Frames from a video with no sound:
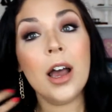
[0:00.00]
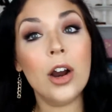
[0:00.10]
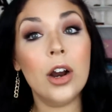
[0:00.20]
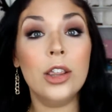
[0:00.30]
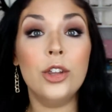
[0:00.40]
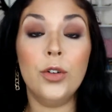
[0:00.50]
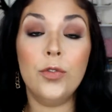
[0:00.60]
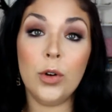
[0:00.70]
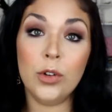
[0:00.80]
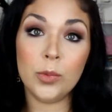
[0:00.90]
her little
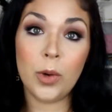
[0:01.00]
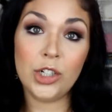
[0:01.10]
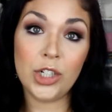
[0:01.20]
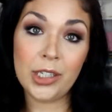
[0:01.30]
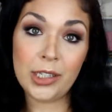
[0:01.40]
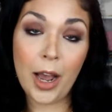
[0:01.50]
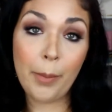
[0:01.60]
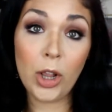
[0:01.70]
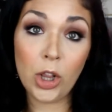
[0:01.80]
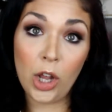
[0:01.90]
photo swatches
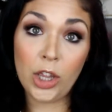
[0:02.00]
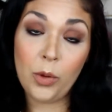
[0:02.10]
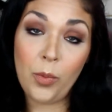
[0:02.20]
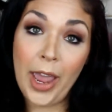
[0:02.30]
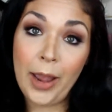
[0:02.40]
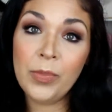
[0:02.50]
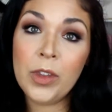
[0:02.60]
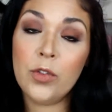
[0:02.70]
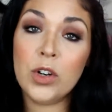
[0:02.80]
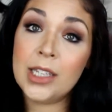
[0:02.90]
um, along the way
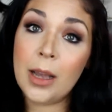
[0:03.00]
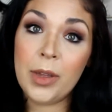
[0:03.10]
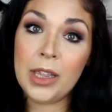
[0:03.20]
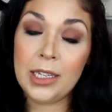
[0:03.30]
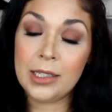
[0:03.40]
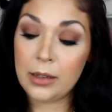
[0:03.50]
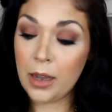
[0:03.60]
for some of these.